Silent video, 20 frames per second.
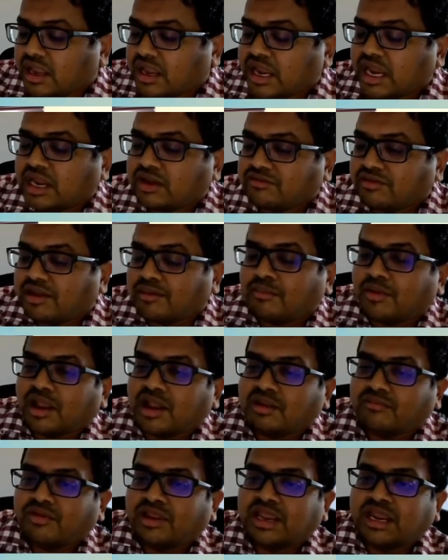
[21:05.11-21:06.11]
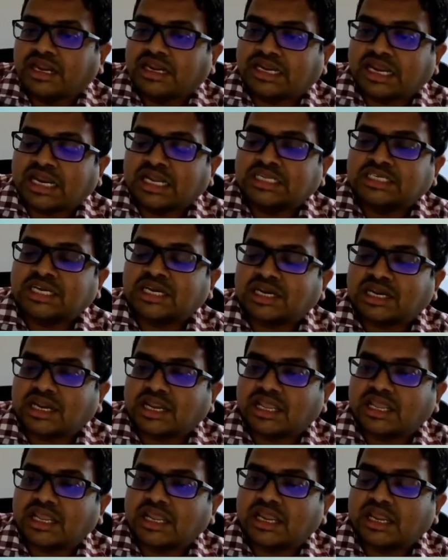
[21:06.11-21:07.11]
HeatWave will
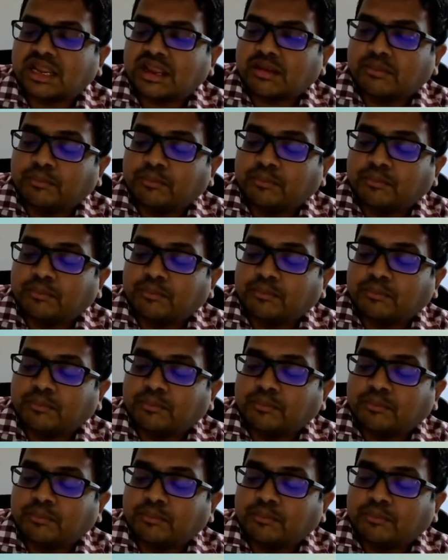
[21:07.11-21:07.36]
intelligently